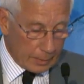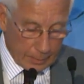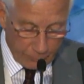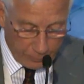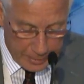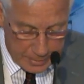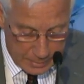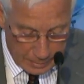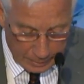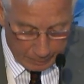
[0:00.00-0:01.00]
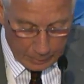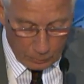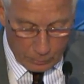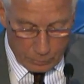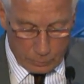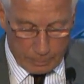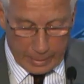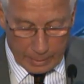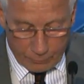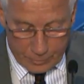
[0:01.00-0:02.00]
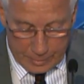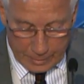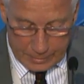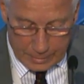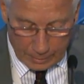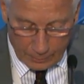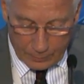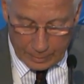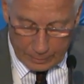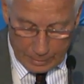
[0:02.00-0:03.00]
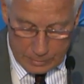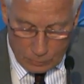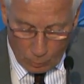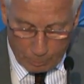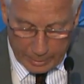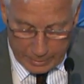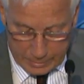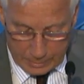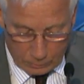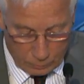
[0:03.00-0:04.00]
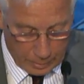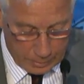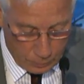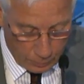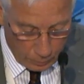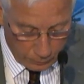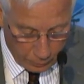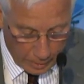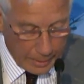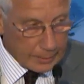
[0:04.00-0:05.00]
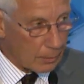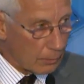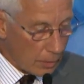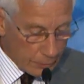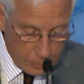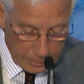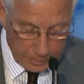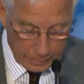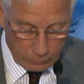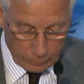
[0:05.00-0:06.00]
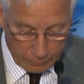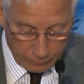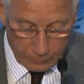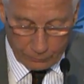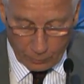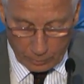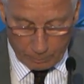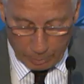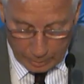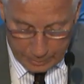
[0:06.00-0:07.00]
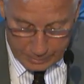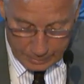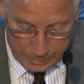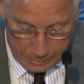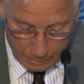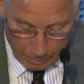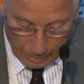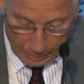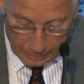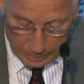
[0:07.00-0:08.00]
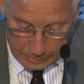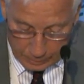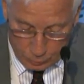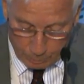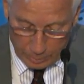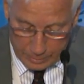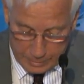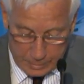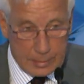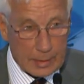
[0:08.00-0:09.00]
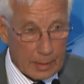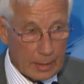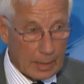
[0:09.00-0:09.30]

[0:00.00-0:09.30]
Dear friends, let me conclude by emphasizing that there is no place in today's world for ideologically driven foreign policies. Such policies are